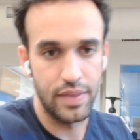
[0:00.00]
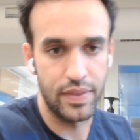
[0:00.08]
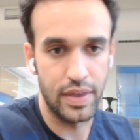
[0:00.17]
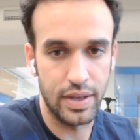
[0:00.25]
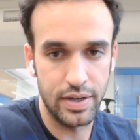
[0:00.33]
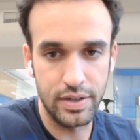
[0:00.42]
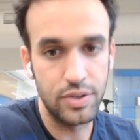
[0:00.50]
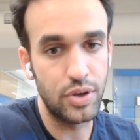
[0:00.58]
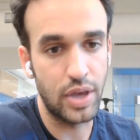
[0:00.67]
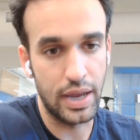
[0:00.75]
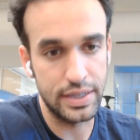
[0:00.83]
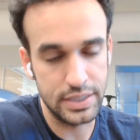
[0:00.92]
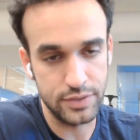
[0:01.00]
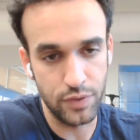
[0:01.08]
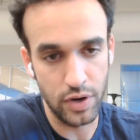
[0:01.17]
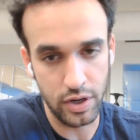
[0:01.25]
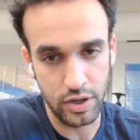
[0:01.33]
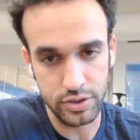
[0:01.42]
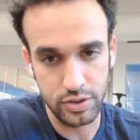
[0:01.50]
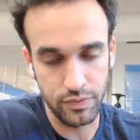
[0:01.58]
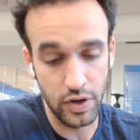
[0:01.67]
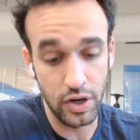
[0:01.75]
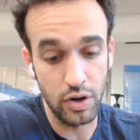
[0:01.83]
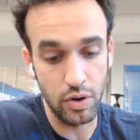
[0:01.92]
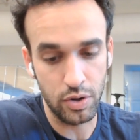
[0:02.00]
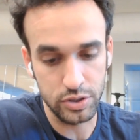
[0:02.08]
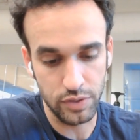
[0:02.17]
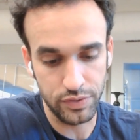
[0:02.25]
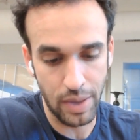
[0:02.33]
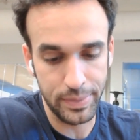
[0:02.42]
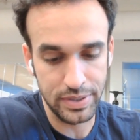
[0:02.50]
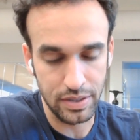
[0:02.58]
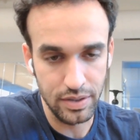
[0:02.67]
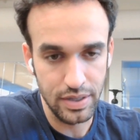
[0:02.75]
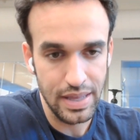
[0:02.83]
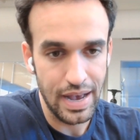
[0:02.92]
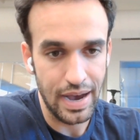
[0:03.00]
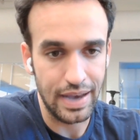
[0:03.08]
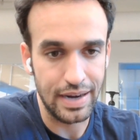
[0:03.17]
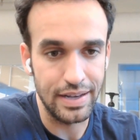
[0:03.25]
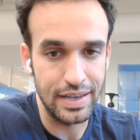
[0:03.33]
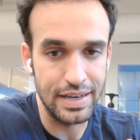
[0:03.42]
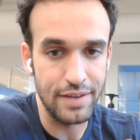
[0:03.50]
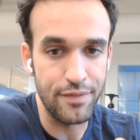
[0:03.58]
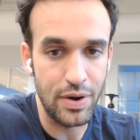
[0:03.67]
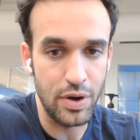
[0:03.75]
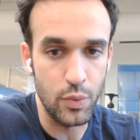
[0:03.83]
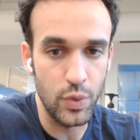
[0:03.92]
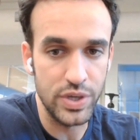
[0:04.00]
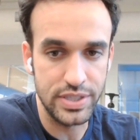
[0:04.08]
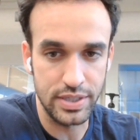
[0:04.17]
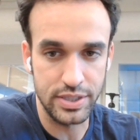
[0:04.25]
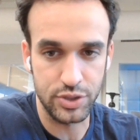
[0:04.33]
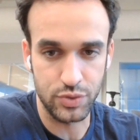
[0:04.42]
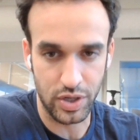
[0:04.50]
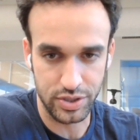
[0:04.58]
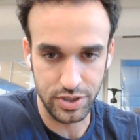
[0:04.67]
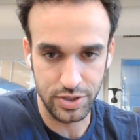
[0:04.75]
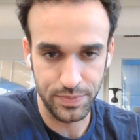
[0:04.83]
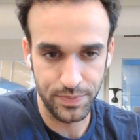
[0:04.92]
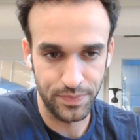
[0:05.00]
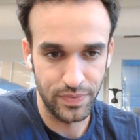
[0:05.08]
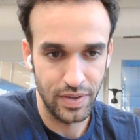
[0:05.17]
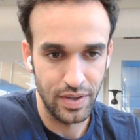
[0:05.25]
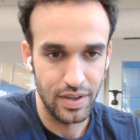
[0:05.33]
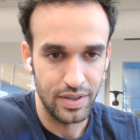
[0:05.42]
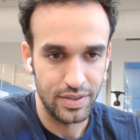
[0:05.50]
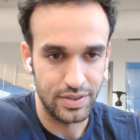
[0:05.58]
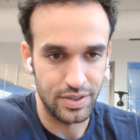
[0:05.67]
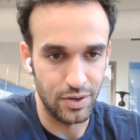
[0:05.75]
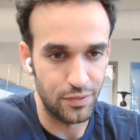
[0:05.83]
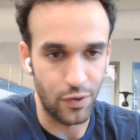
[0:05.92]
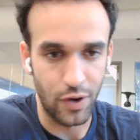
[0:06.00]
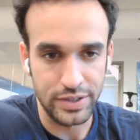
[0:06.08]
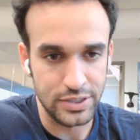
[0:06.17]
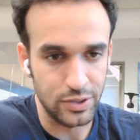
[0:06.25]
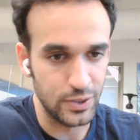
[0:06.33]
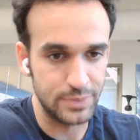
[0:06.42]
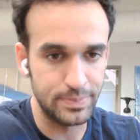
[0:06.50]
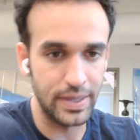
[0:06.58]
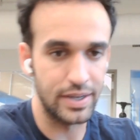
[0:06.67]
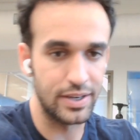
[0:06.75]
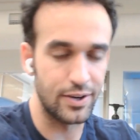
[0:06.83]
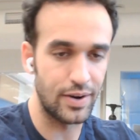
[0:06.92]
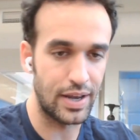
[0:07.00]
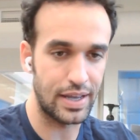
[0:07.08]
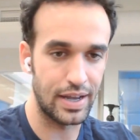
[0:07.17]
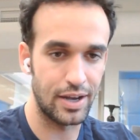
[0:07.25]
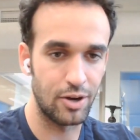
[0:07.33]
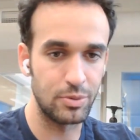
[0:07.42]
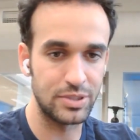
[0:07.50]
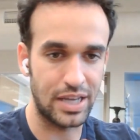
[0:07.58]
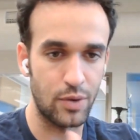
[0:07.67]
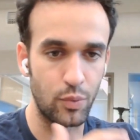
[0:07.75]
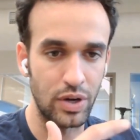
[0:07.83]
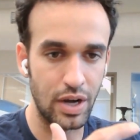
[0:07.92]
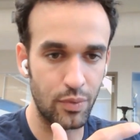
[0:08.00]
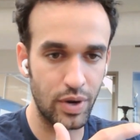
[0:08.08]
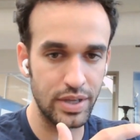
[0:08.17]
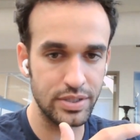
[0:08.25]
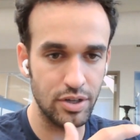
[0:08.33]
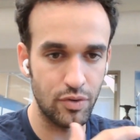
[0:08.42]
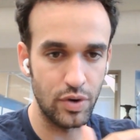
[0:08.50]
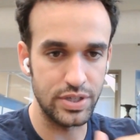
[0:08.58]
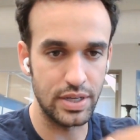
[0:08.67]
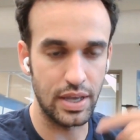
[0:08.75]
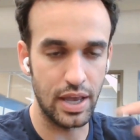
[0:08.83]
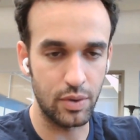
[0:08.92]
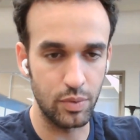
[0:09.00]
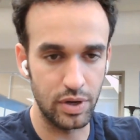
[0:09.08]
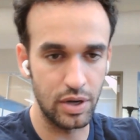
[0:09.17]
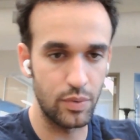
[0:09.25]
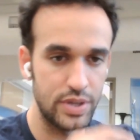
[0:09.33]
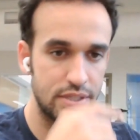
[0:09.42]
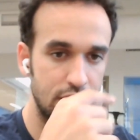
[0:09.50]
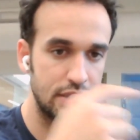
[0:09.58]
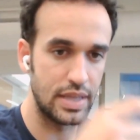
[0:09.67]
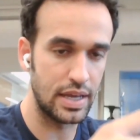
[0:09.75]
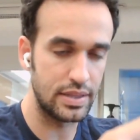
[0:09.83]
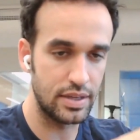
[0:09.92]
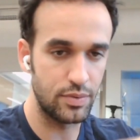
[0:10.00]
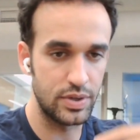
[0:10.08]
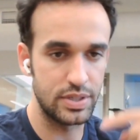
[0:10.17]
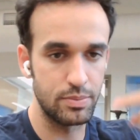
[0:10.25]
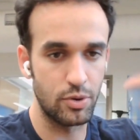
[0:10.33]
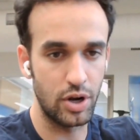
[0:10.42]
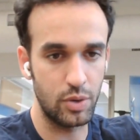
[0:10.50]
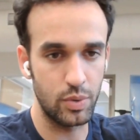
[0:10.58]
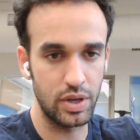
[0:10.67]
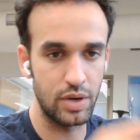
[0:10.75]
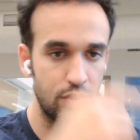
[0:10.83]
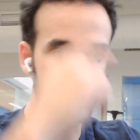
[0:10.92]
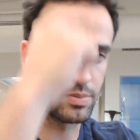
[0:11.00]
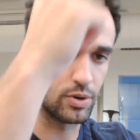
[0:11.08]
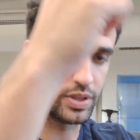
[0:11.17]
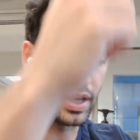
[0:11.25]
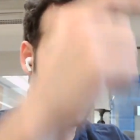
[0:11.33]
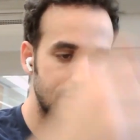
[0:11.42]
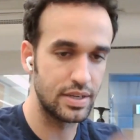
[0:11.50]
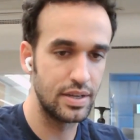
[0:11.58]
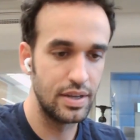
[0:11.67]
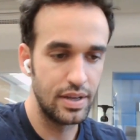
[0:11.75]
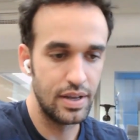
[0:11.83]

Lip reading: and then you can access very low cost of capital and in a very rigid structure. So for us, it's always been like almost like a relay race of raising equity, raising debt, raising more equity, raising more debt,